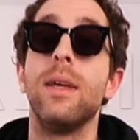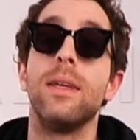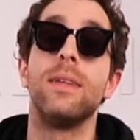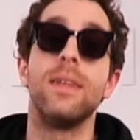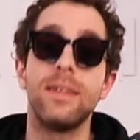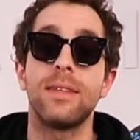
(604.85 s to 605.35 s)

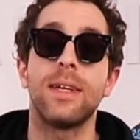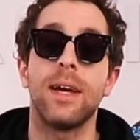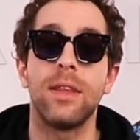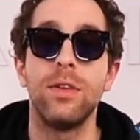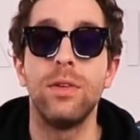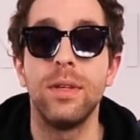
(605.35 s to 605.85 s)
Yeezy
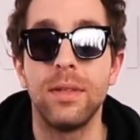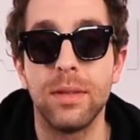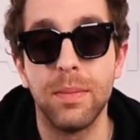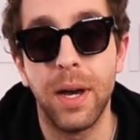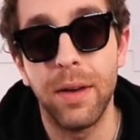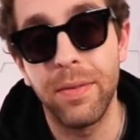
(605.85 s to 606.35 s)
got the new
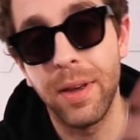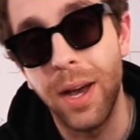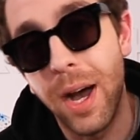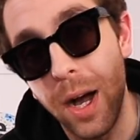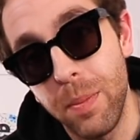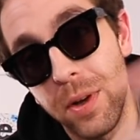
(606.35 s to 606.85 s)
Yeezy
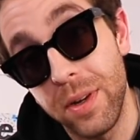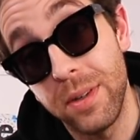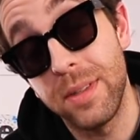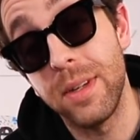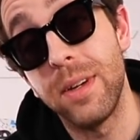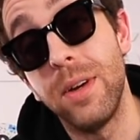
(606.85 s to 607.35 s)
Mafia. I'm Gunnar
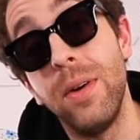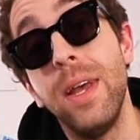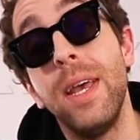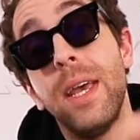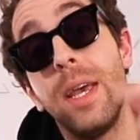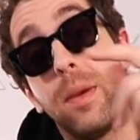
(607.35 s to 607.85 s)
Tierno.
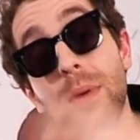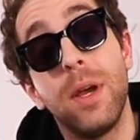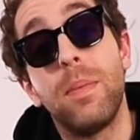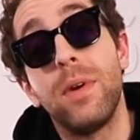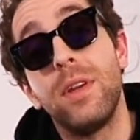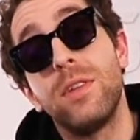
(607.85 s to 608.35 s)
Hit me
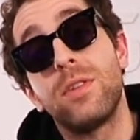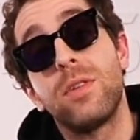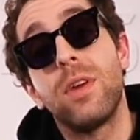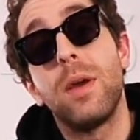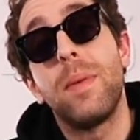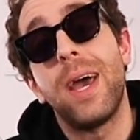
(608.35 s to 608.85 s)
up on
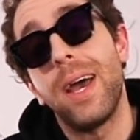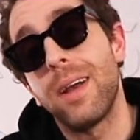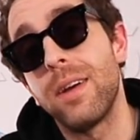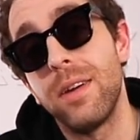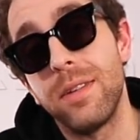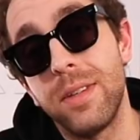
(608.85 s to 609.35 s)
Instagram at
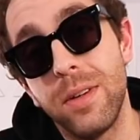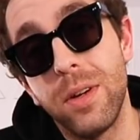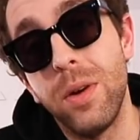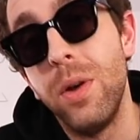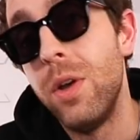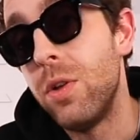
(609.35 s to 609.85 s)
Gunnar
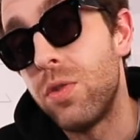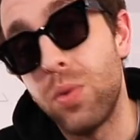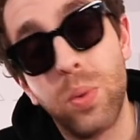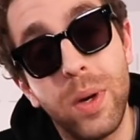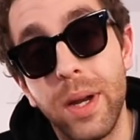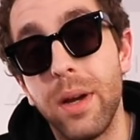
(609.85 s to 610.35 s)
Tierno,
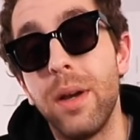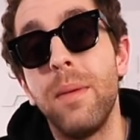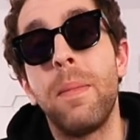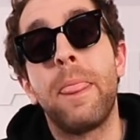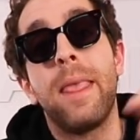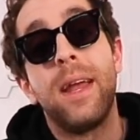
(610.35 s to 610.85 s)
Twitter,
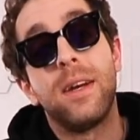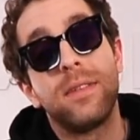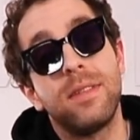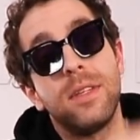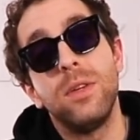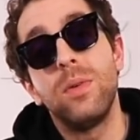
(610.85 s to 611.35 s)
and I'll
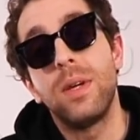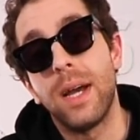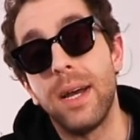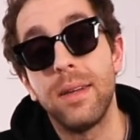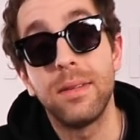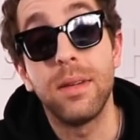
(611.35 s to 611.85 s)
see you
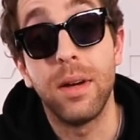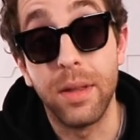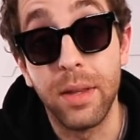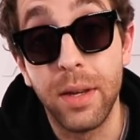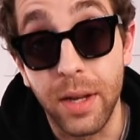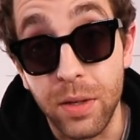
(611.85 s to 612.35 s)
guys on
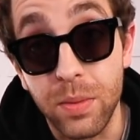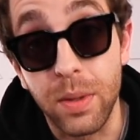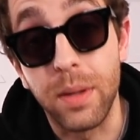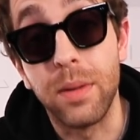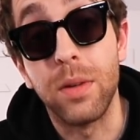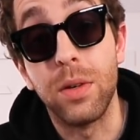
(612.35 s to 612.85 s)
the next
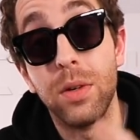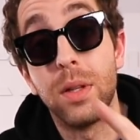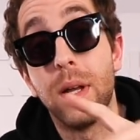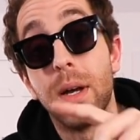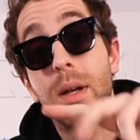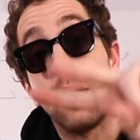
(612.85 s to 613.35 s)
one. Good
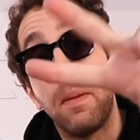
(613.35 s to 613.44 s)
luck.